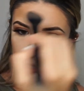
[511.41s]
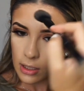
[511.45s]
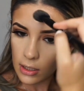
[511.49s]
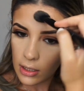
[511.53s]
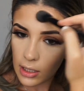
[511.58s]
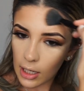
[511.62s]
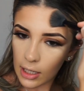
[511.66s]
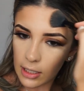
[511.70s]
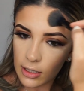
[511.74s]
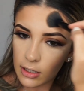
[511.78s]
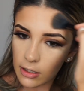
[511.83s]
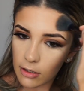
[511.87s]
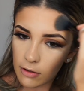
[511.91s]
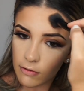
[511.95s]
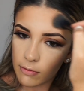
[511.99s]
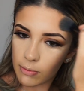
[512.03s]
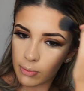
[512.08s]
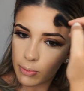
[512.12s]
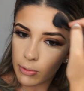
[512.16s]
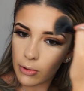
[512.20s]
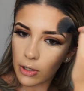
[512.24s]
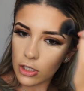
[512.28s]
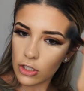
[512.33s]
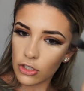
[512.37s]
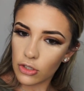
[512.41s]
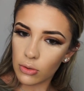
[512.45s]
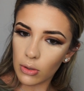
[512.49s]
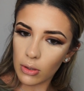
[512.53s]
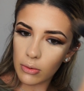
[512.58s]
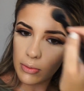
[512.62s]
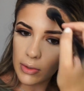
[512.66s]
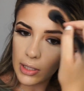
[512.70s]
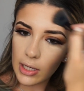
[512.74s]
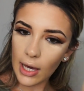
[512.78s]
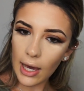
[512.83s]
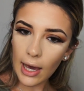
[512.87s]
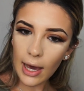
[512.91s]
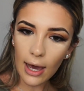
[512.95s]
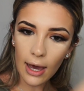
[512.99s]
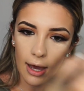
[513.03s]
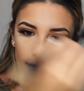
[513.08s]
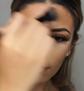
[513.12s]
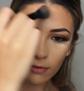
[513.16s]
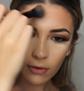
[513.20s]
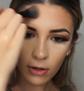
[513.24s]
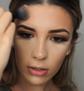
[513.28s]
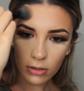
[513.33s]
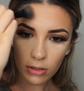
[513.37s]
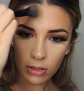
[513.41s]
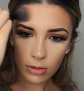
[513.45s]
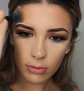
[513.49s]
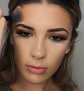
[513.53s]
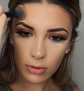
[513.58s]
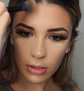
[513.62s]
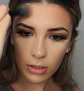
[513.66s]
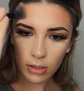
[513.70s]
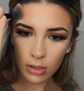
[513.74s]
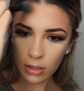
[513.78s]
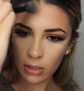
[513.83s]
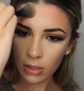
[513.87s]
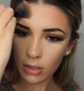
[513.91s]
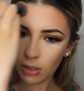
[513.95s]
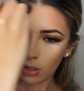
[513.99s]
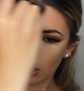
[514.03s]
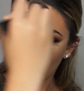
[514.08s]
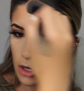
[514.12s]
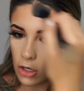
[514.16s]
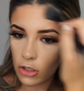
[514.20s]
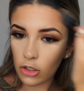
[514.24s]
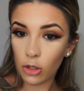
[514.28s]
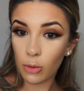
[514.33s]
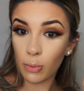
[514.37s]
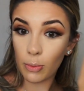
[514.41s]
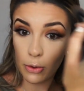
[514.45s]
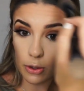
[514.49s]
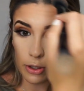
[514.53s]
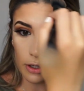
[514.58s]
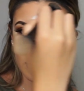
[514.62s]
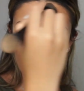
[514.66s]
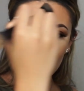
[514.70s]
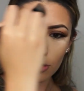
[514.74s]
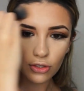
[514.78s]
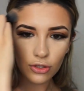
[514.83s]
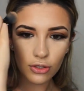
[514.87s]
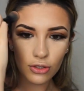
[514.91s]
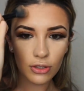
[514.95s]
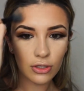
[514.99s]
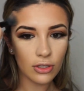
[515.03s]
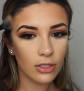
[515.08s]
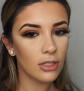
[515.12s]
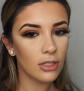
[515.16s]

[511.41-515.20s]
kind of brush what we have on our brush.